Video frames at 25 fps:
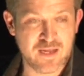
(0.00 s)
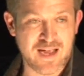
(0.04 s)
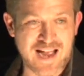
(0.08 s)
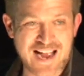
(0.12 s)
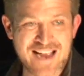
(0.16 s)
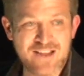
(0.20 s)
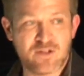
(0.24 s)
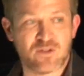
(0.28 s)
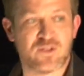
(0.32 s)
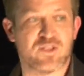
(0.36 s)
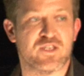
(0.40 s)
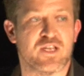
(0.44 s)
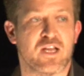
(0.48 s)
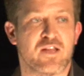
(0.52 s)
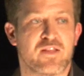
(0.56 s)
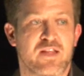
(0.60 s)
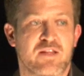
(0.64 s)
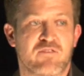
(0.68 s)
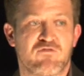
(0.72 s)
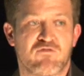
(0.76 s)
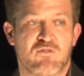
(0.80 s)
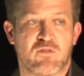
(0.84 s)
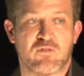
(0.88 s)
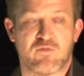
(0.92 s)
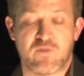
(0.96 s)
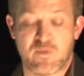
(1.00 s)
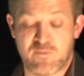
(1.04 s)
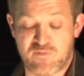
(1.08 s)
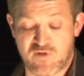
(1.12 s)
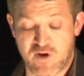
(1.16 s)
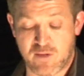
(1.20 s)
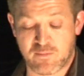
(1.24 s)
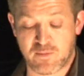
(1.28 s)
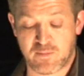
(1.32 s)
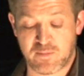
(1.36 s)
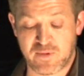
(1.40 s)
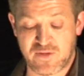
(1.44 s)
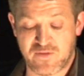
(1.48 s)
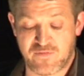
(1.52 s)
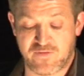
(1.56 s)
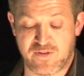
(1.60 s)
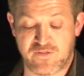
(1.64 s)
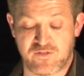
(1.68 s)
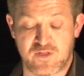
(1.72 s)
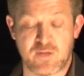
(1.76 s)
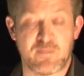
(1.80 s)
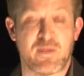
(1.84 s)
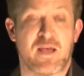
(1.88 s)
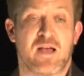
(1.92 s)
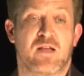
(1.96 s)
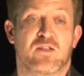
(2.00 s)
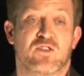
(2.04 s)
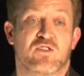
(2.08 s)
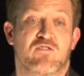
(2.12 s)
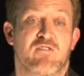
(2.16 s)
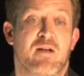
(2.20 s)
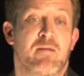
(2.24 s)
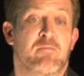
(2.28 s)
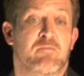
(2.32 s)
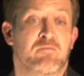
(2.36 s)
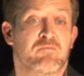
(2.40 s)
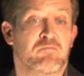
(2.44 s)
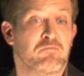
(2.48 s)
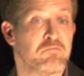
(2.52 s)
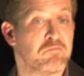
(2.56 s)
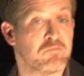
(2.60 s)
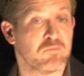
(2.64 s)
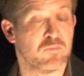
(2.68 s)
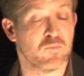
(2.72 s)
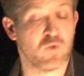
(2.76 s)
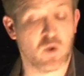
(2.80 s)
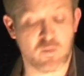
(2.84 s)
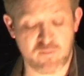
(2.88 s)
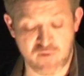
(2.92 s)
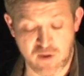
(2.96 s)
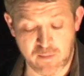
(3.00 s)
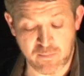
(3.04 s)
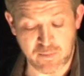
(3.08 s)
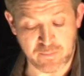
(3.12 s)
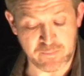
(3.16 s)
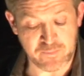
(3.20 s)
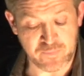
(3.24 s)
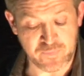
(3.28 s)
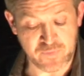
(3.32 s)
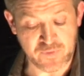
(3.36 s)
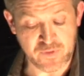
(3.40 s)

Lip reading: I could sell that drug for probably £50 a gram, no problem.